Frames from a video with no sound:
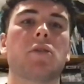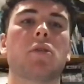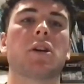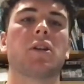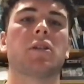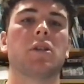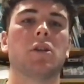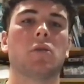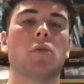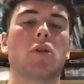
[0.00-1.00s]
You're all kind of
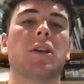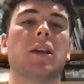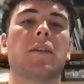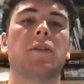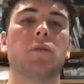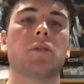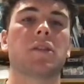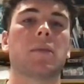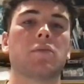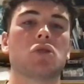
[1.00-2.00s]
working together, doing the
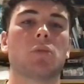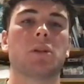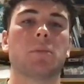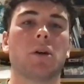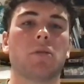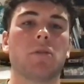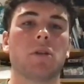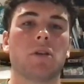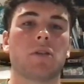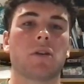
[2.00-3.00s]
same job on the boat.
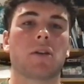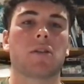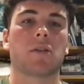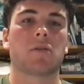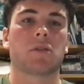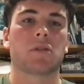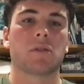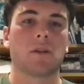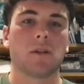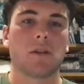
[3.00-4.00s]
So I guess I was just,
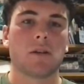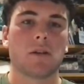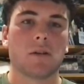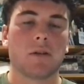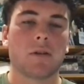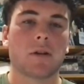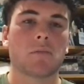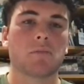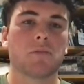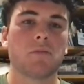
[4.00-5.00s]
trying
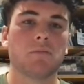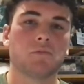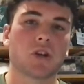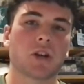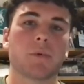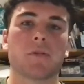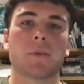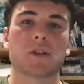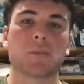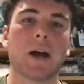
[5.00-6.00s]
to put as
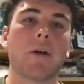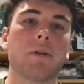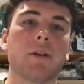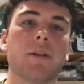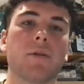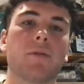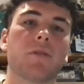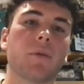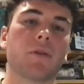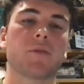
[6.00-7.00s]
much power into the oars as
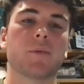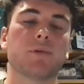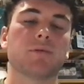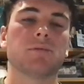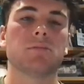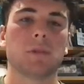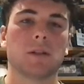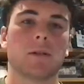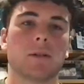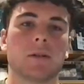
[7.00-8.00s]
possible and
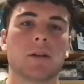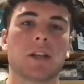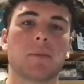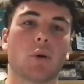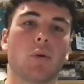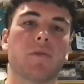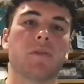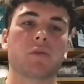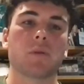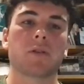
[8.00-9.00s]
get the boat moving
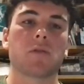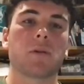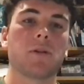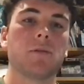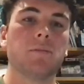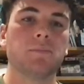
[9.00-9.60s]
as quick as we could.